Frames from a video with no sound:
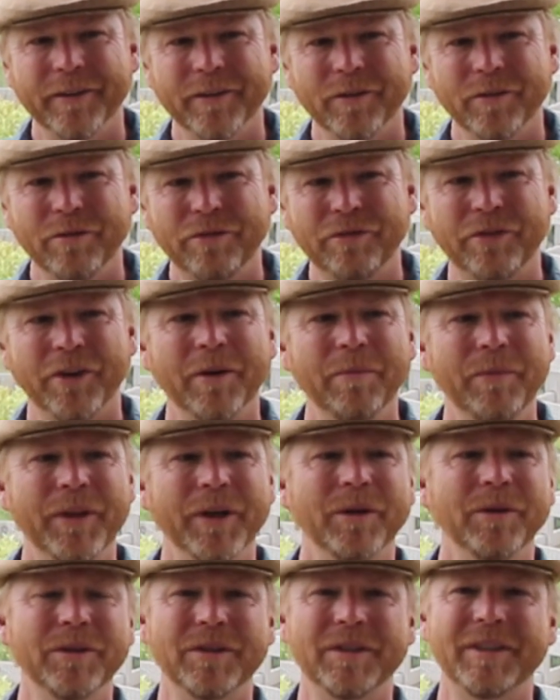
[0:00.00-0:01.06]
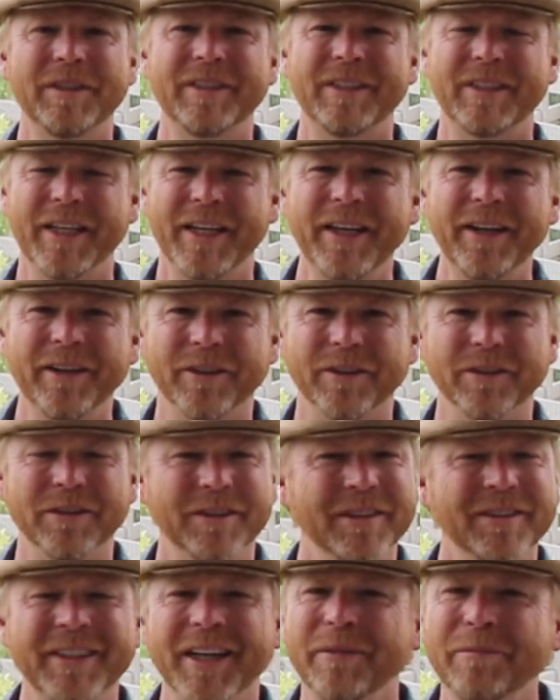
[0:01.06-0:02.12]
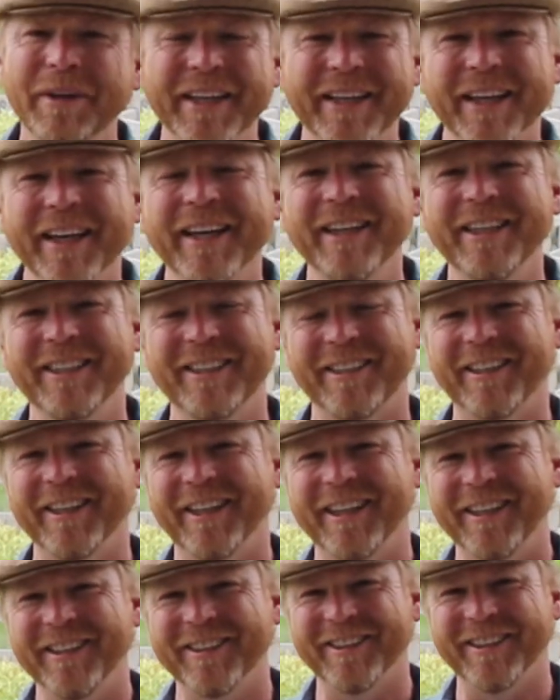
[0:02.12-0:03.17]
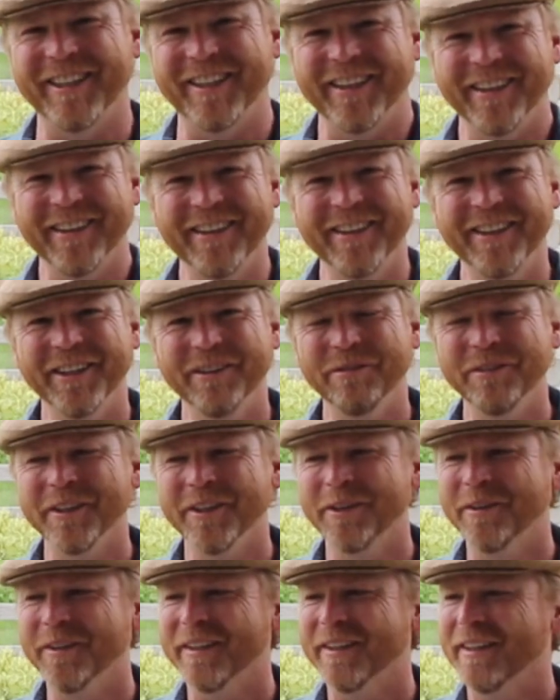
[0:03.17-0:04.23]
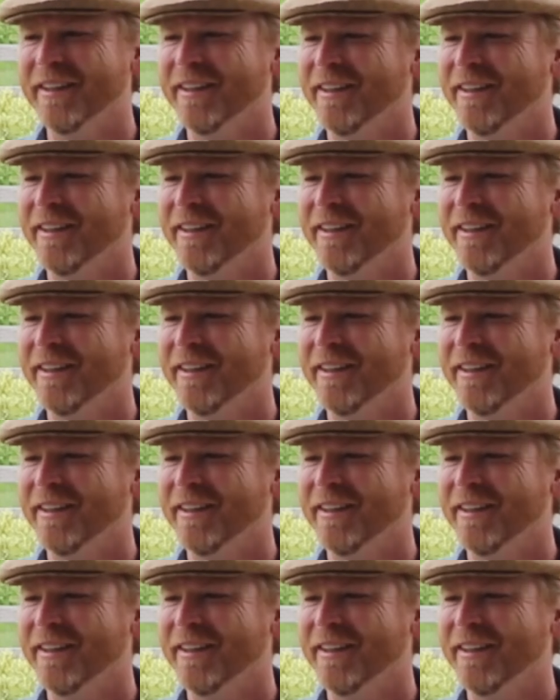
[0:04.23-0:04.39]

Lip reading: from those tears. Does that make any sense to any of you?